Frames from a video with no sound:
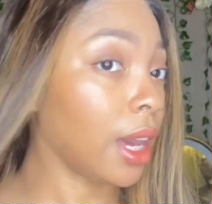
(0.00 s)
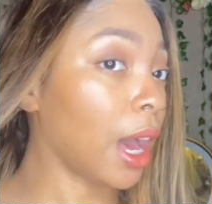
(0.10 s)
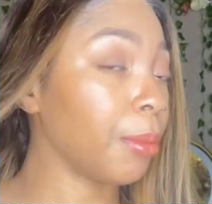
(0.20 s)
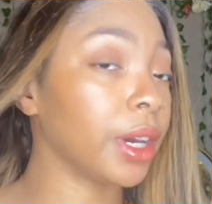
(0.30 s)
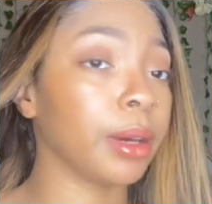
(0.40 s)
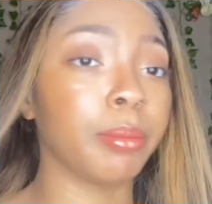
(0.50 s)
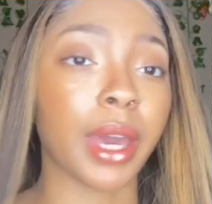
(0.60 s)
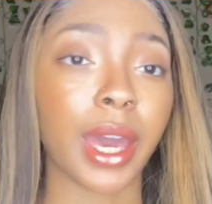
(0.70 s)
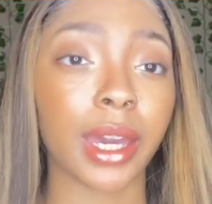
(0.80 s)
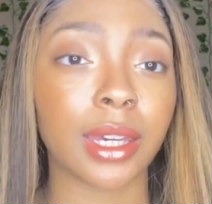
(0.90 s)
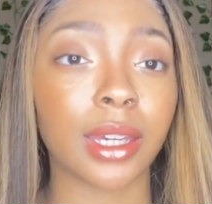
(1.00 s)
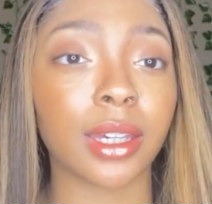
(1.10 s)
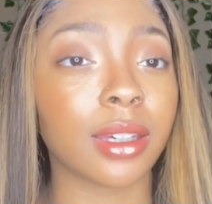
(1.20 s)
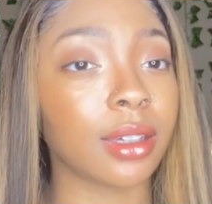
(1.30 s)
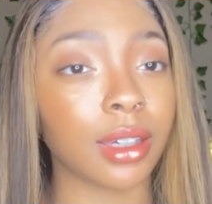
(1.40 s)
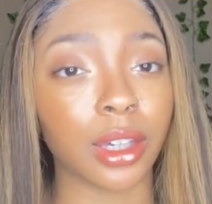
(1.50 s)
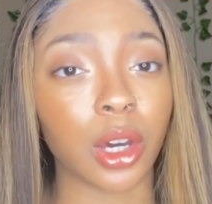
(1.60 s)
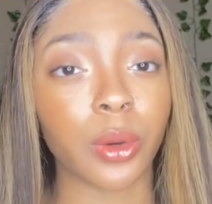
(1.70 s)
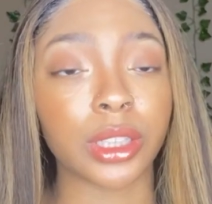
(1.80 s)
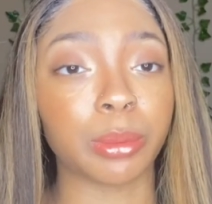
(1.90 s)
I'm gonna come back and
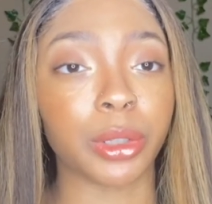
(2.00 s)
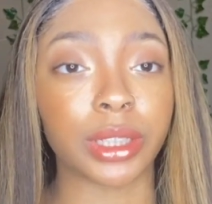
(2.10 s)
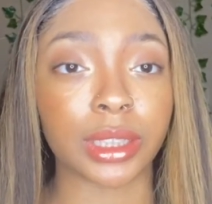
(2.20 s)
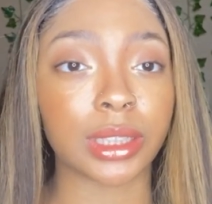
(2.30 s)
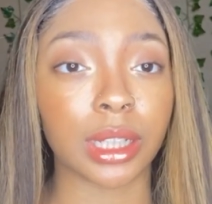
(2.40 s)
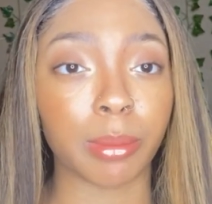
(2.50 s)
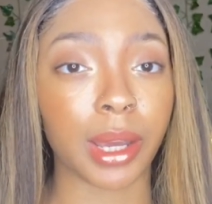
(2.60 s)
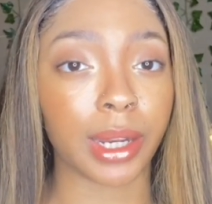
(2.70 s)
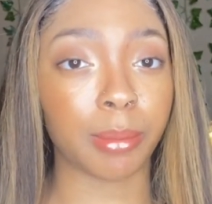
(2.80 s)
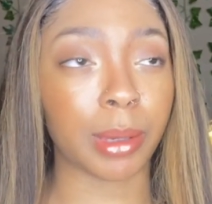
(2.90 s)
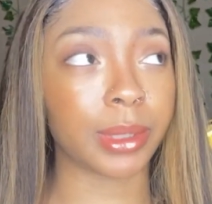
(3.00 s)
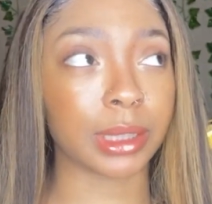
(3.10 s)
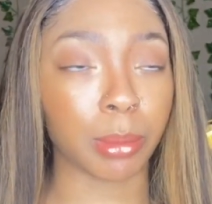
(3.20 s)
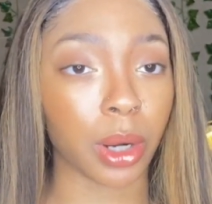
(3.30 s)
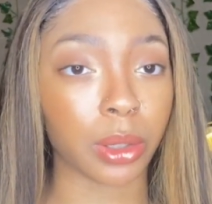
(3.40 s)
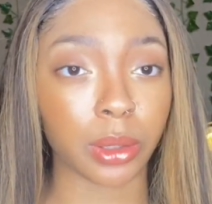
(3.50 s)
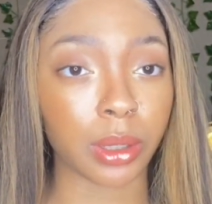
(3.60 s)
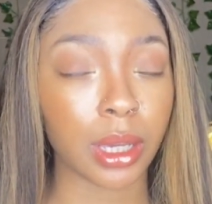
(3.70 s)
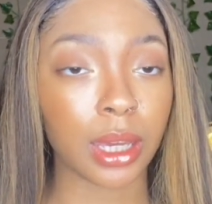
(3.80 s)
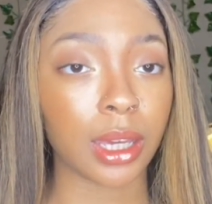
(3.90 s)
go into more detail about it maybe tomorrow,
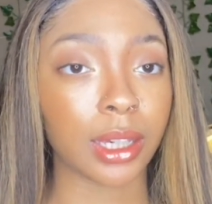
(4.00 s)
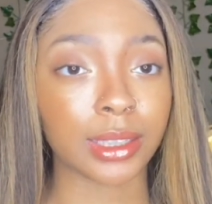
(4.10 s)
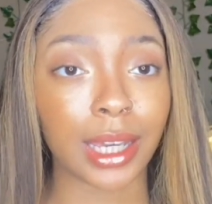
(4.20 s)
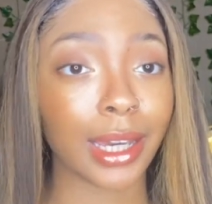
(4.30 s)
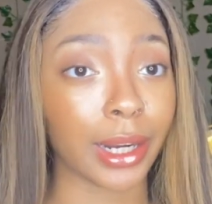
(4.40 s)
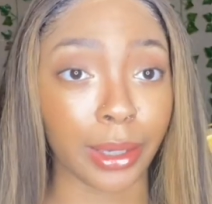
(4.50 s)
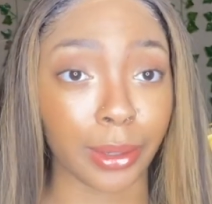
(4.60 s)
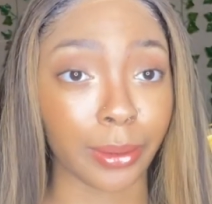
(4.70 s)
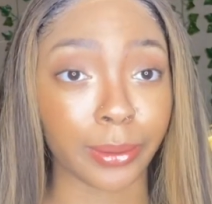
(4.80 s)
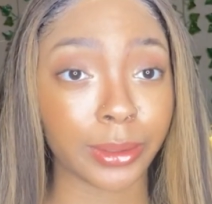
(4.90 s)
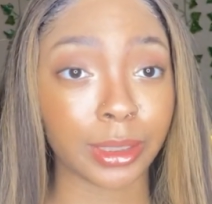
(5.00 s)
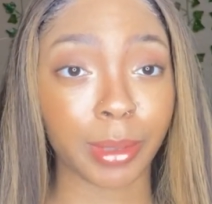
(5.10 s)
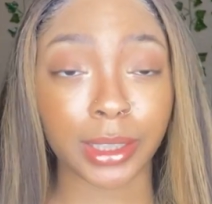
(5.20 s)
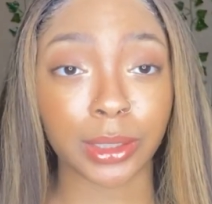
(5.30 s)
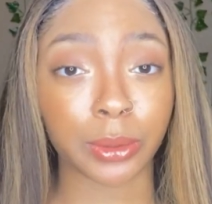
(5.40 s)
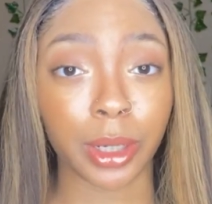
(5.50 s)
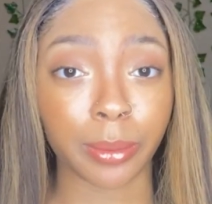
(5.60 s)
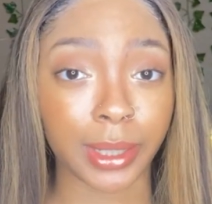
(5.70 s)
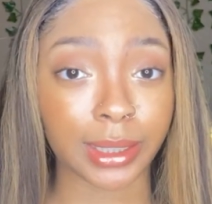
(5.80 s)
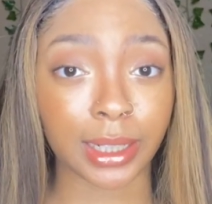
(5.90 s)
because I gotta go. She's about to do her
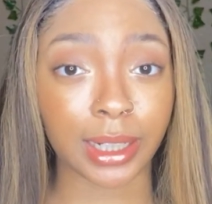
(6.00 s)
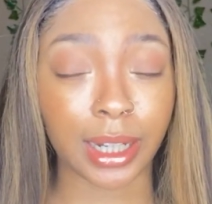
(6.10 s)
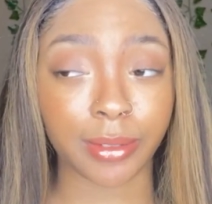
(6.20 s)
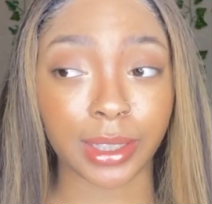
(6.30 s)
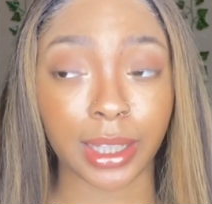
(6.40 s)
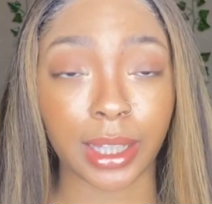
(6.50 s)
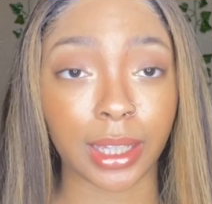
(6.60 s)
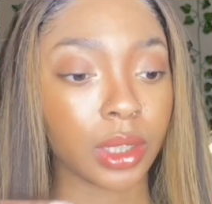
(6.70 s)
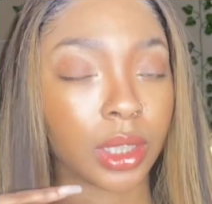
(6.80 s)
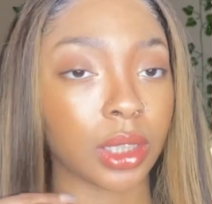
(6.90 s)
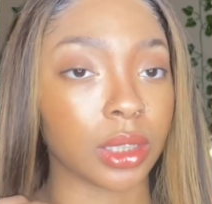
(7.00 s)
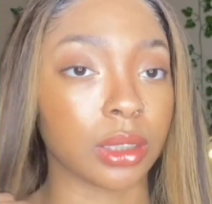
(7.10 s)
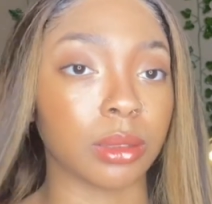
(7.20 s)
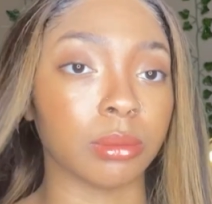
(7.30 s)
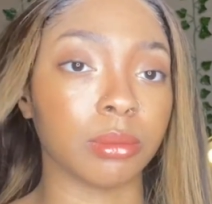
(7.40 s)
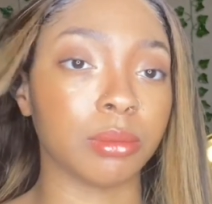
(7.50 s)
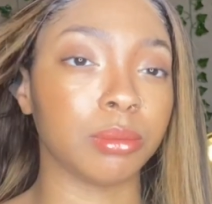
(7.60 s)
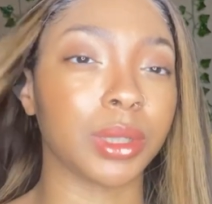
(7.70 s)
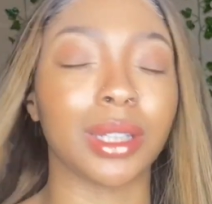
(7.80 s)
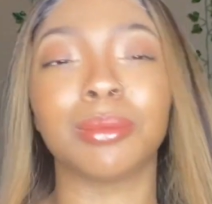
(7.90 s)
ring dunk and everything.
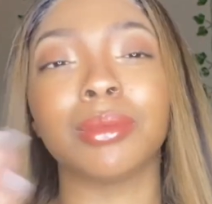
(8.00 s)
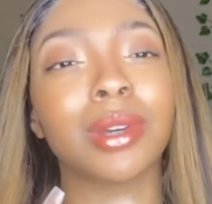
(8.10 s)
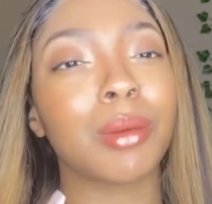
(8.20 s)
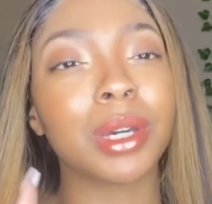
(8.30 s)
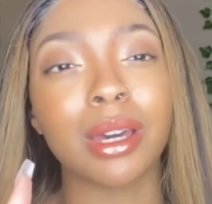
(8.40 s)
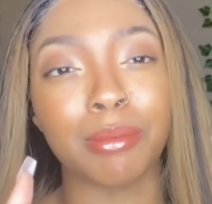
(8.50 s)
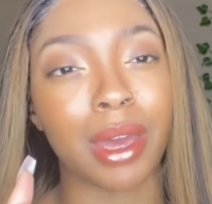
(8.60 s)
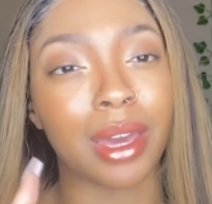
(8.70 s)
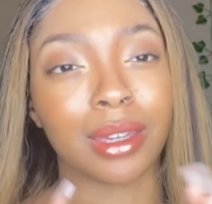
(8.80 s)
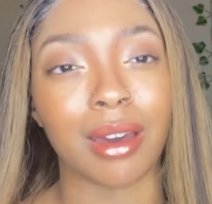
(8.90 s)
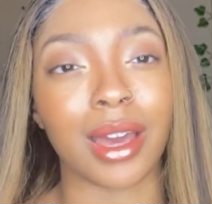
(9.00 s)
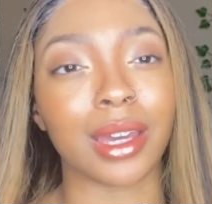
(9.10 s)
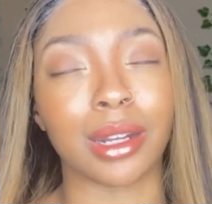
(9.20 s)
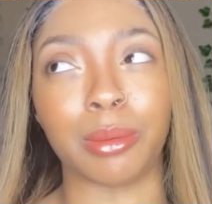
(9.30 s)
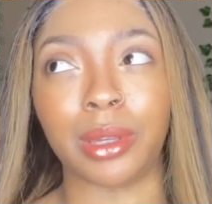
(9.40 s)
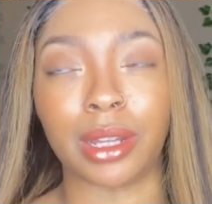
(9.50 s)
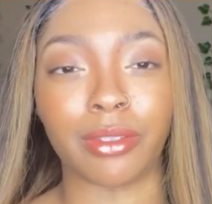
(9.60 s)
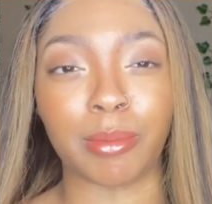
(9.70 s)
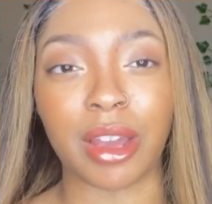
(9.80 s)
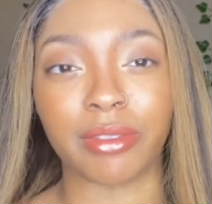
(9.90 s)
But I'm gonna come back, y'all. I gotta go be there
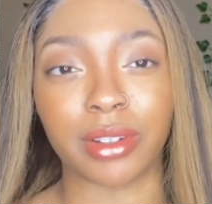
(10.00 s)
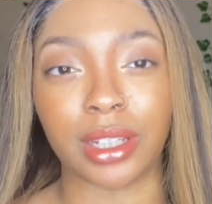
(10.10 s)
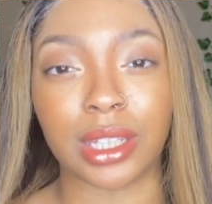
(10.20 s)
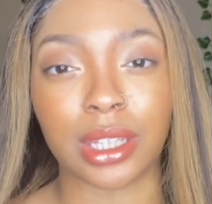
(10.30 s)
for my friends.